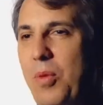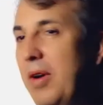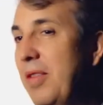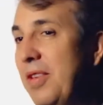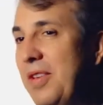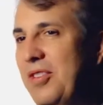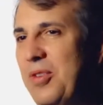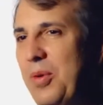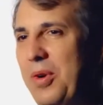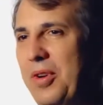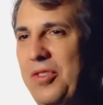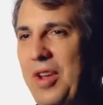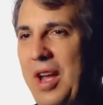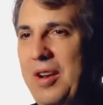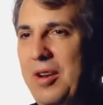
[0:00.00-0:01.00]
One of the things that we're
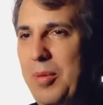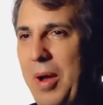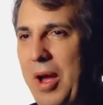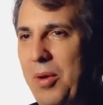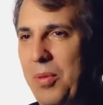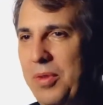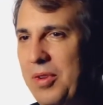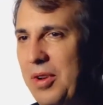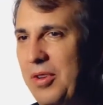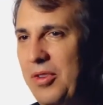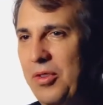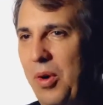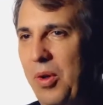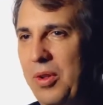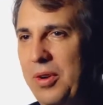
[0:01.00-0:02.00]
excited about with the
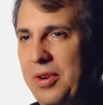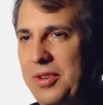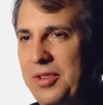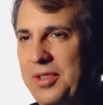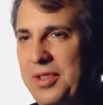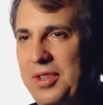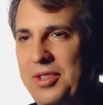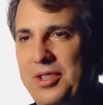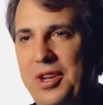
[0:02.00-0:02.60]
controller is the